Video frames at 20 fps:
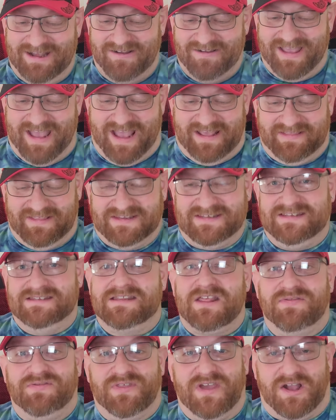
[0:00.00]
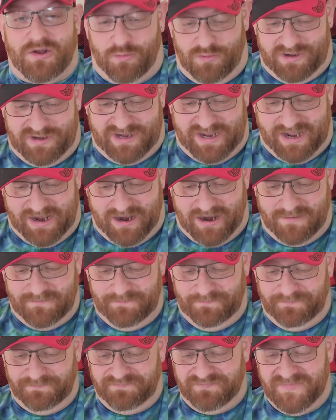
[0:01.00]
Okay, this is the thick one here.
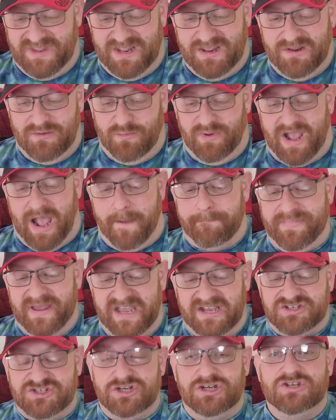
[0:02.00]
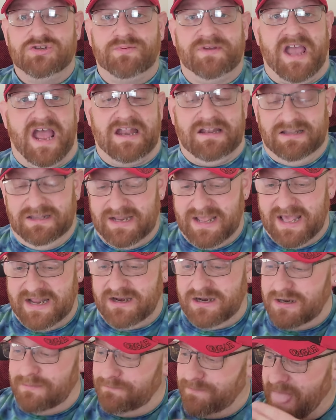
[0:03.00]
We got pictures, we got a
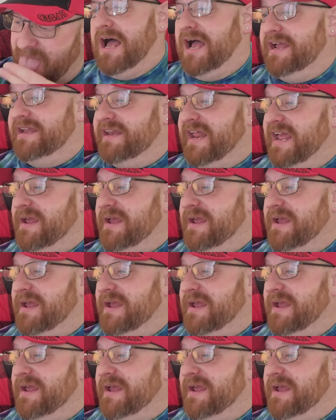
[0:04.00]
letter. Hi